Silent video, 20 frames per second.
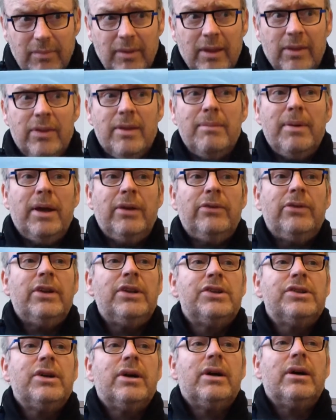The
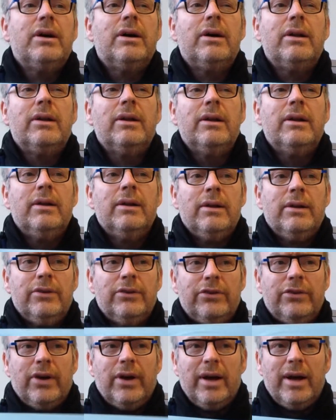message on
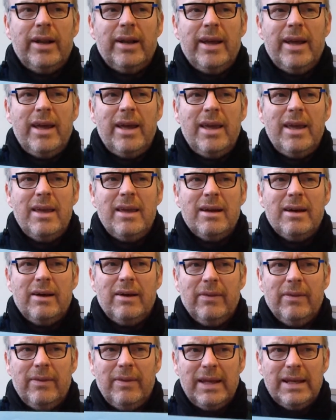side A
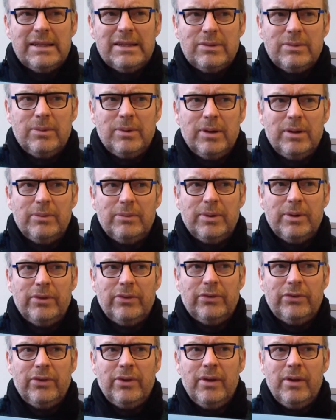on this one
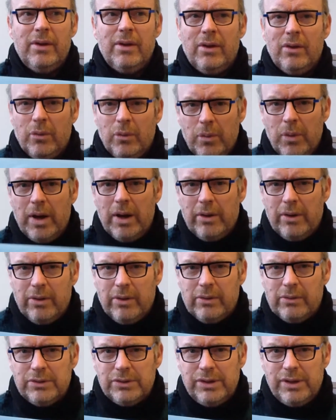was, "Where are
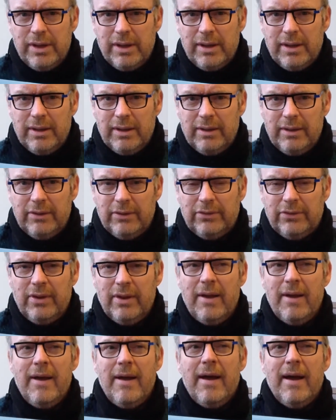those years?"
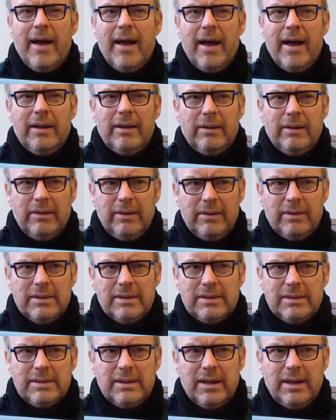And on the other
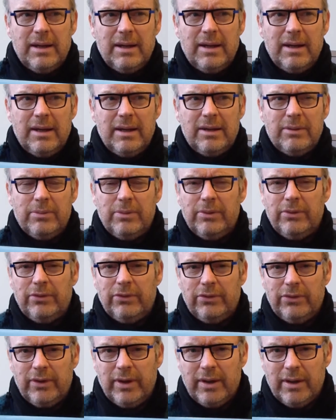side
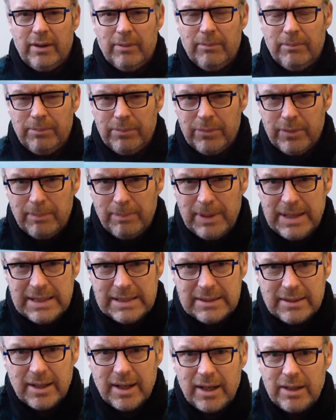was, on the B
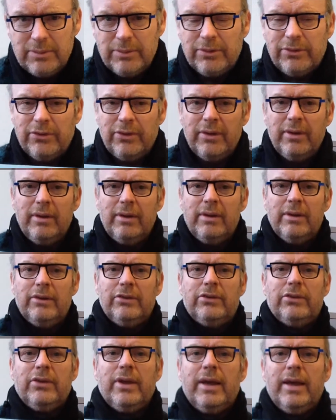side was,
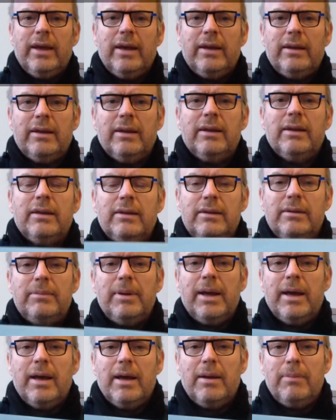"Scared to be
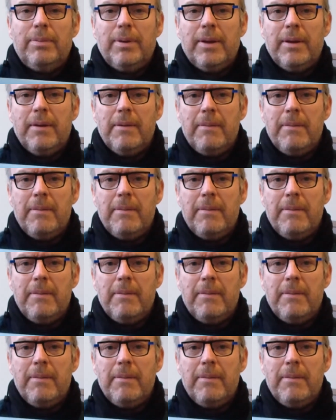happy."